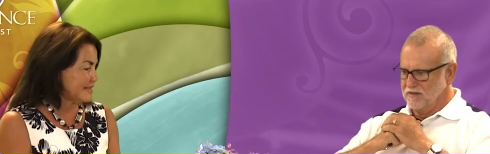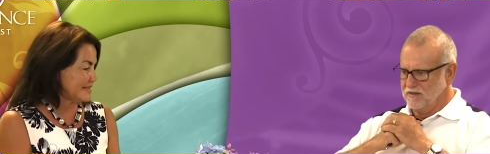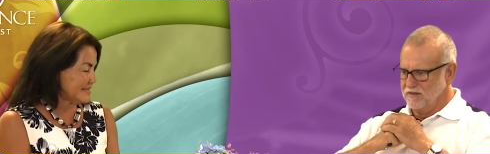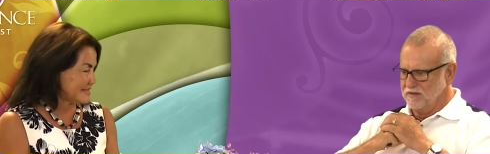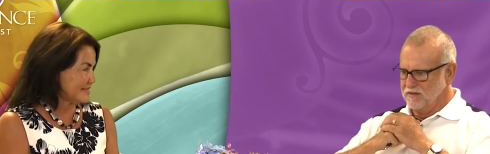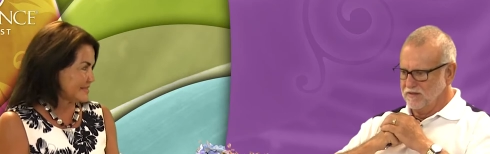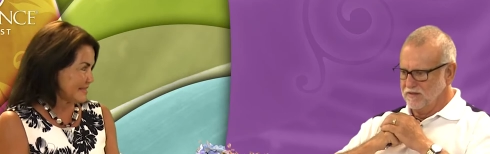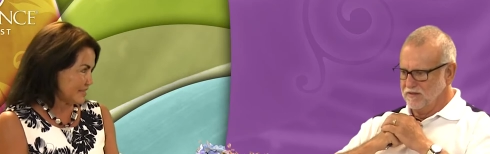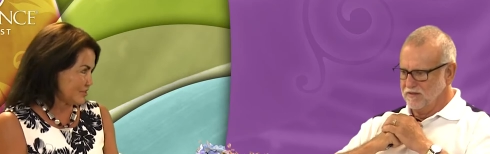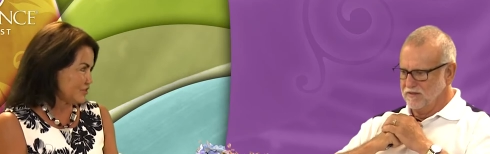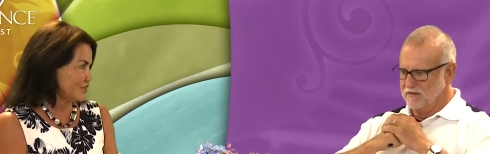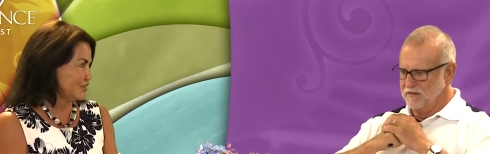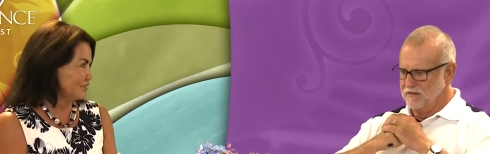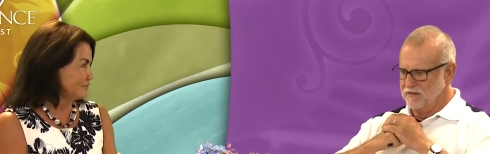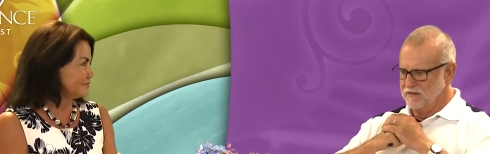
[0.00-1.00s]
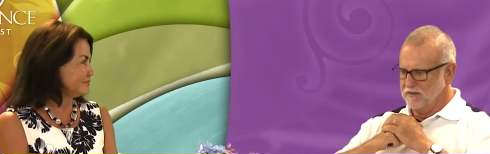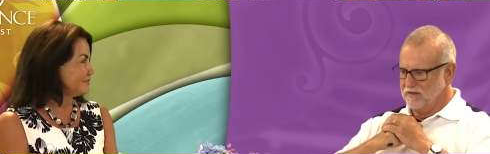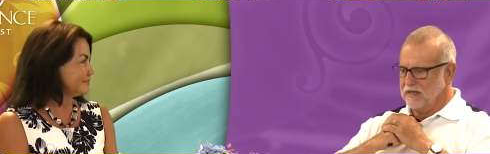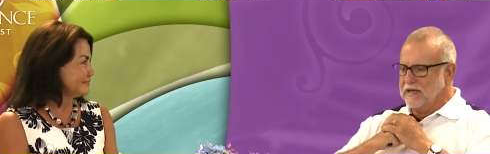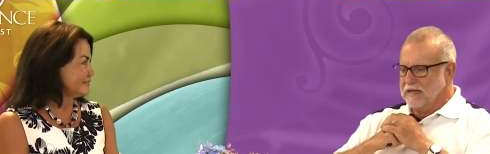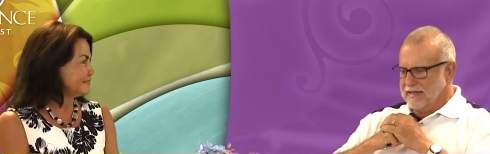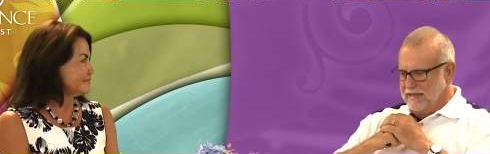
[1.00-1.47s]
Speaker 1: this is an issue
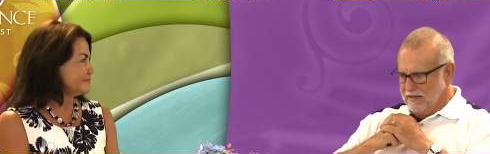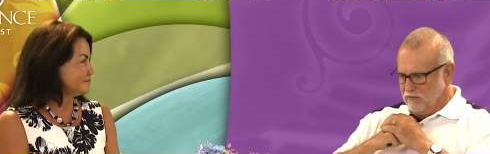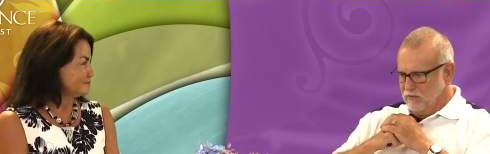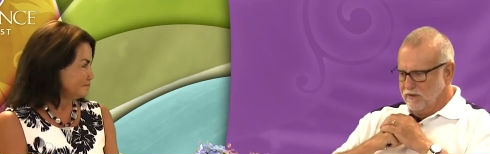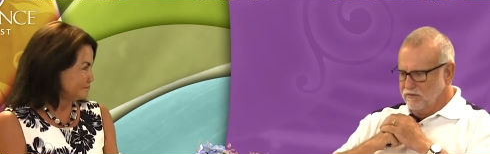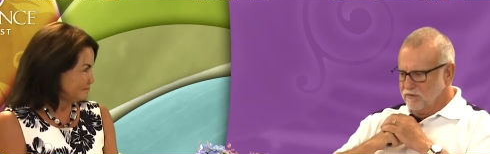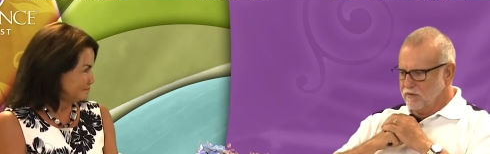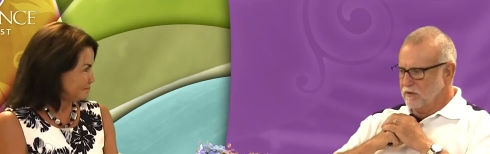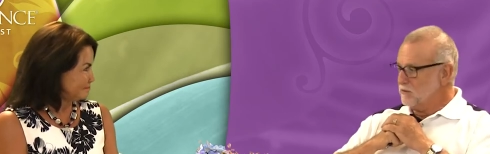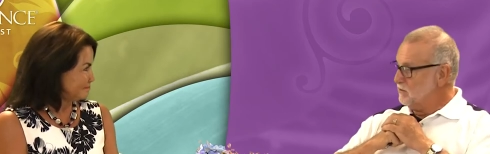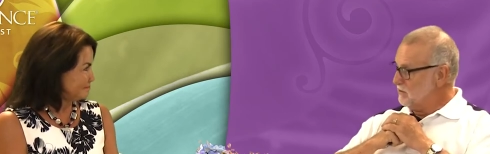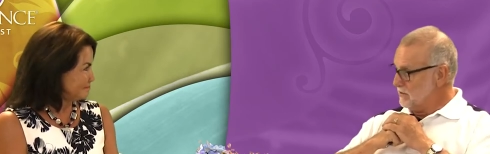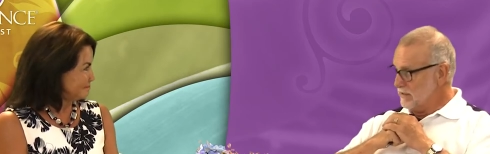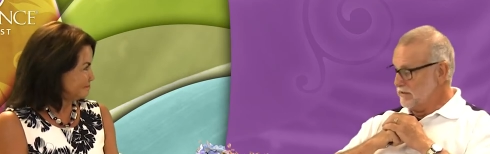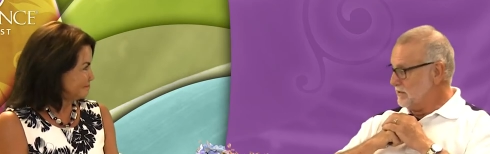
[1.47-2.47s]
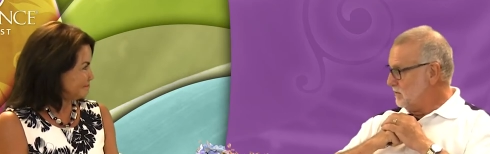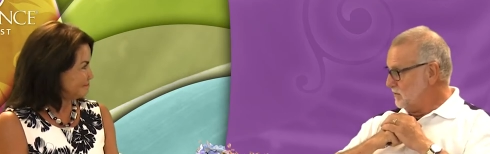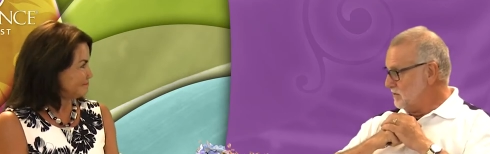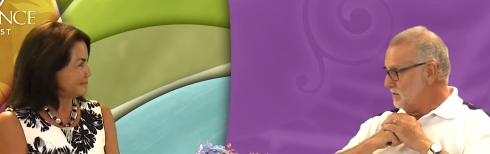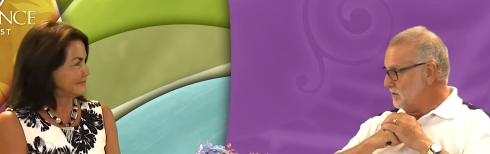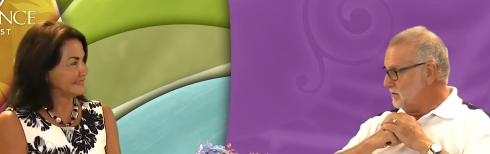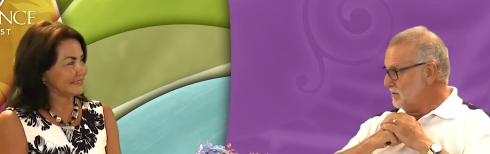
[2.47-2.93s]
Speaker 2: and
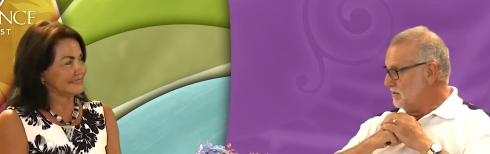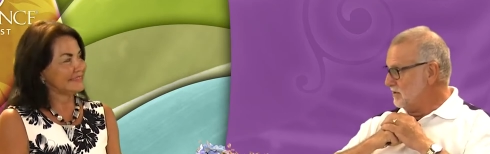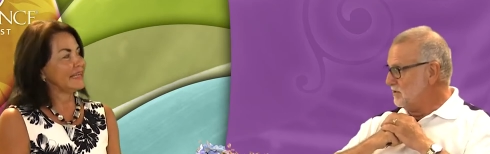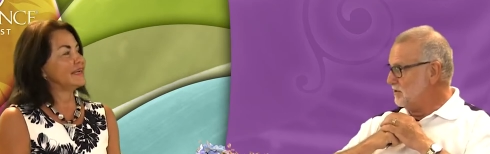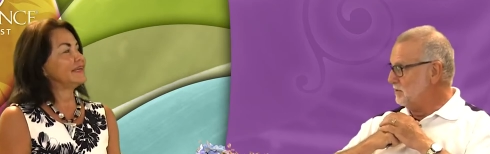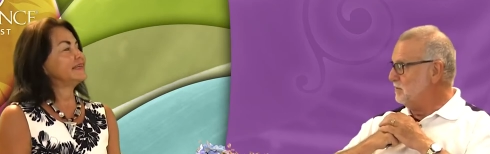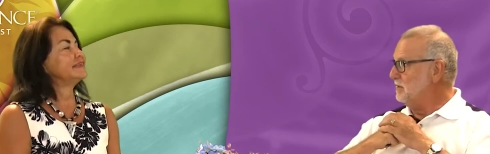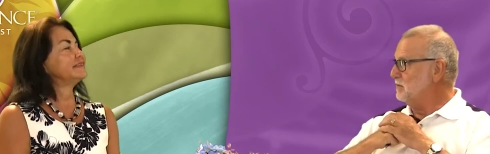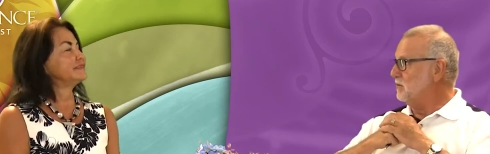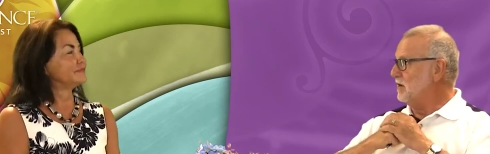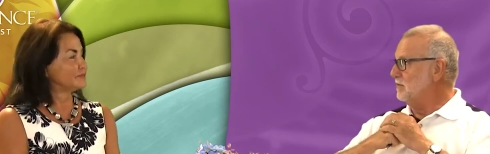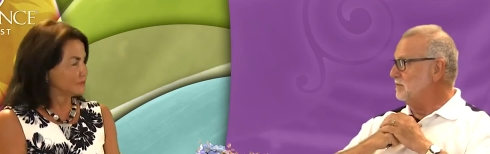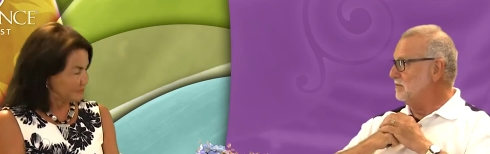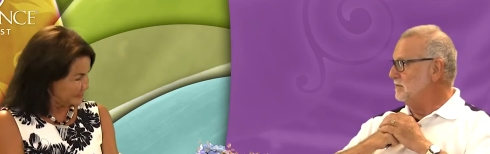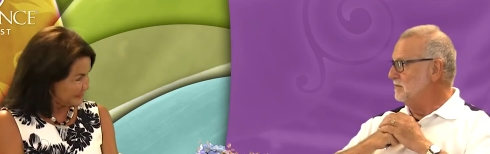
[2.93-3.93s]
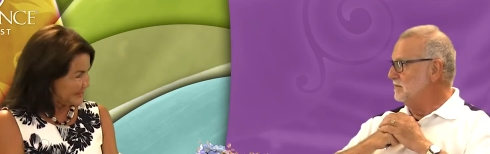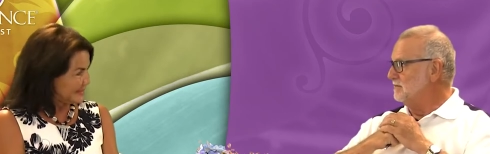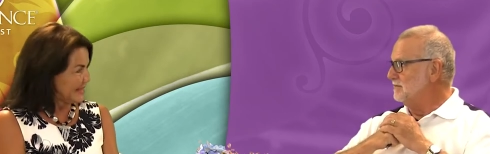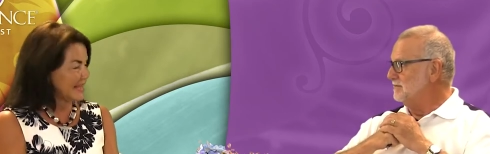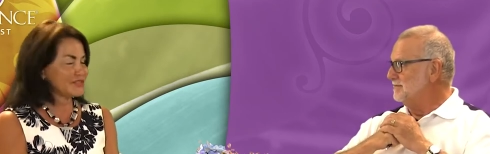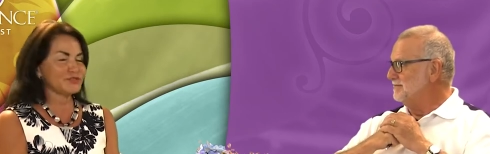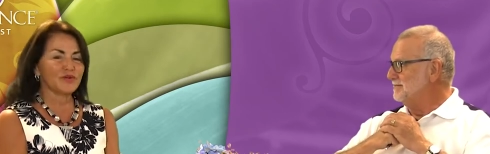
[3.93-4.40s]
erythrocytosis could be a problem.
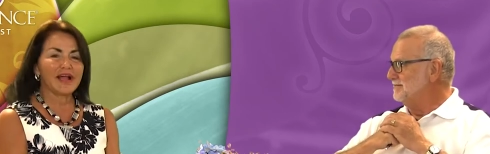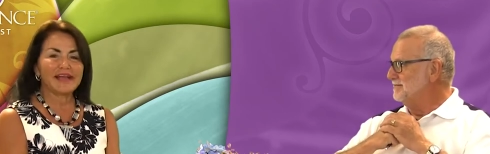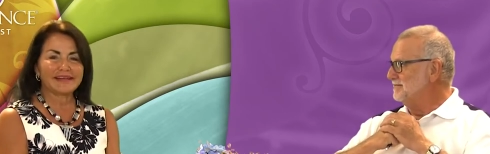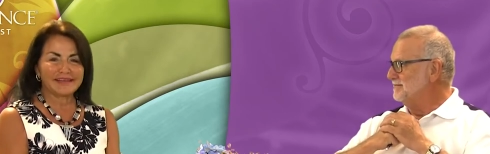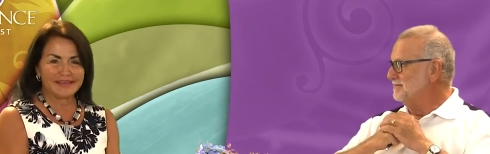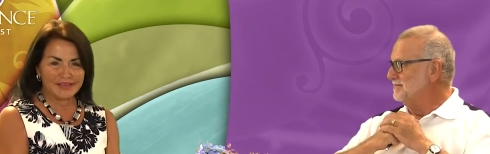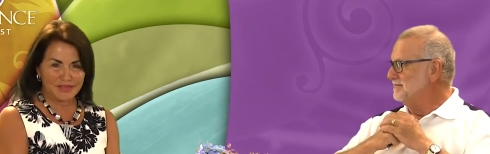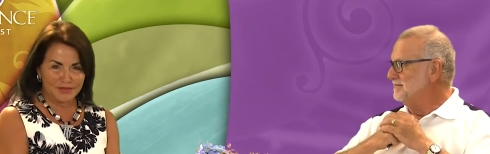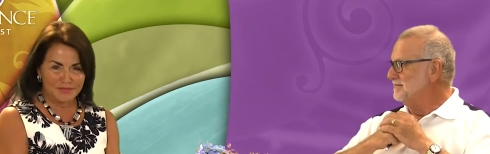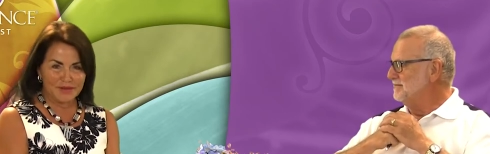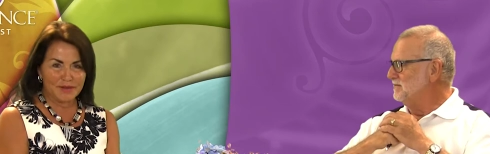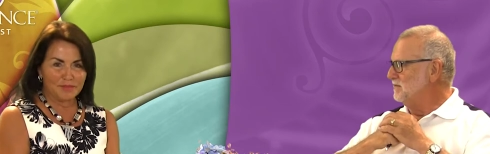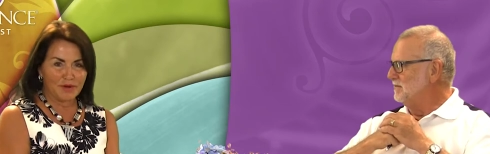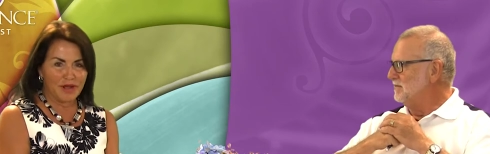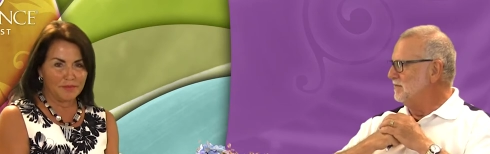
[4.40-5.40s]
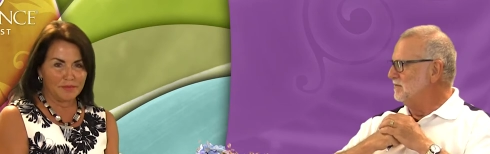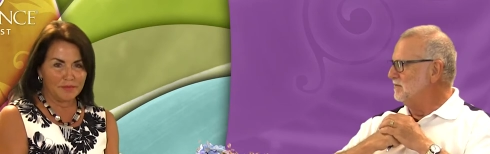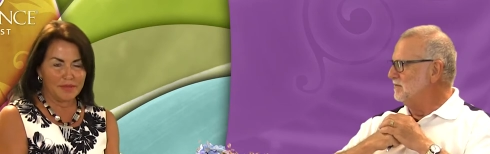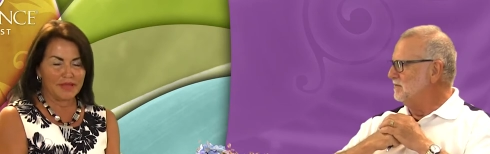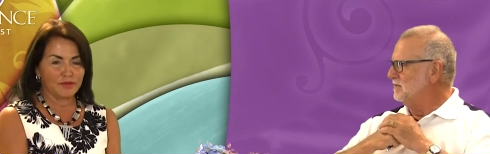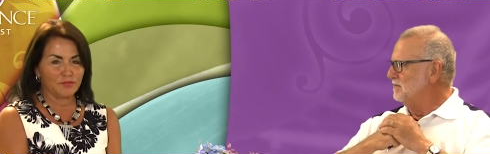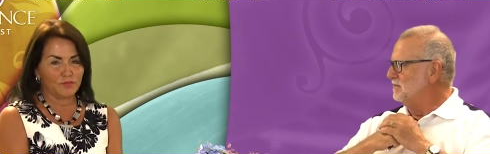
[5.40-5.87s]
Speaker 1: That's right. It could be a
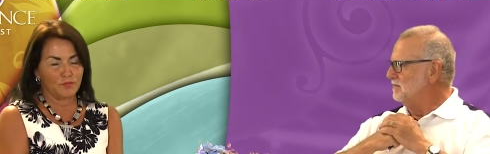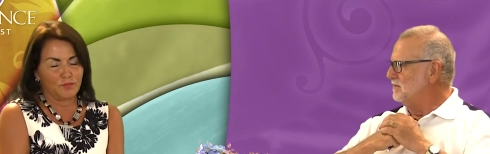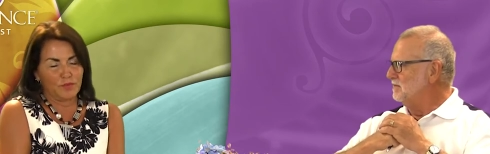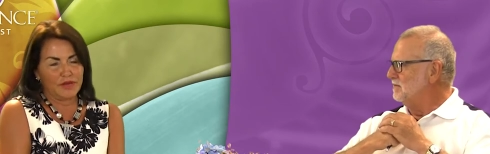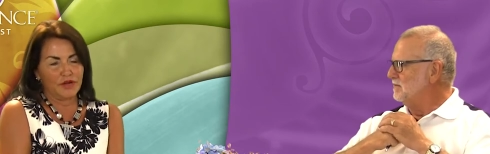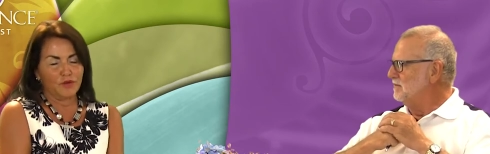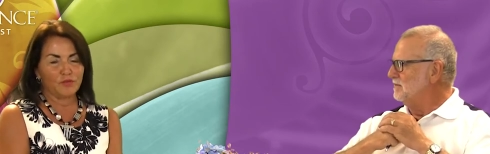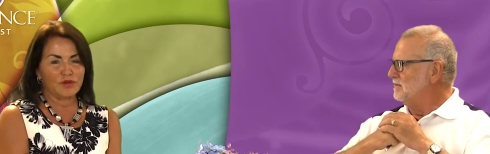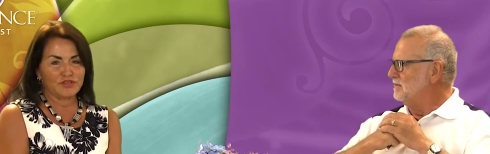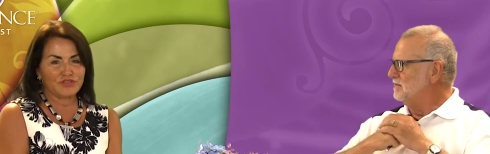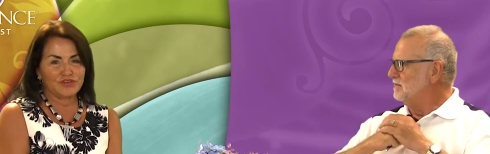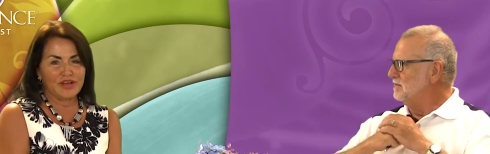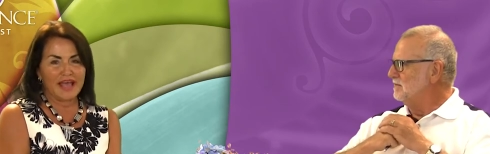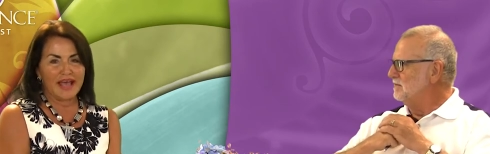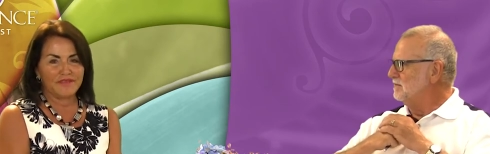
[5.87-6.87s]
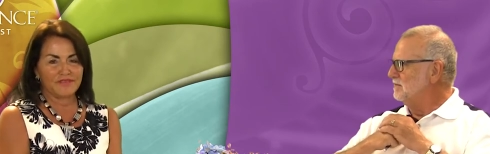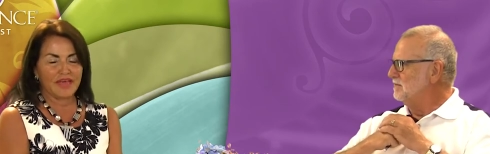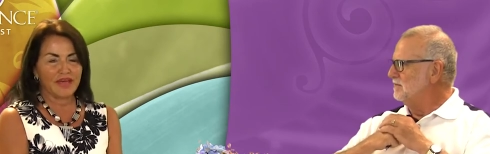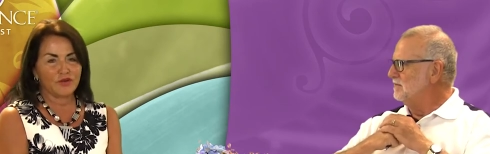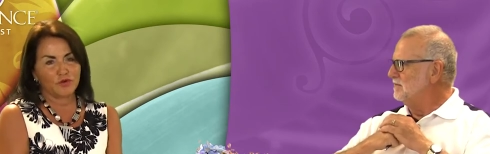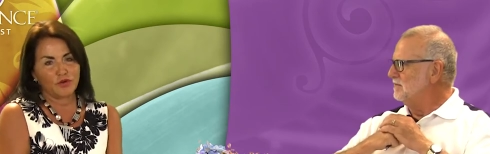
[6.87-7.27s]
problem, and we don't want you to have that,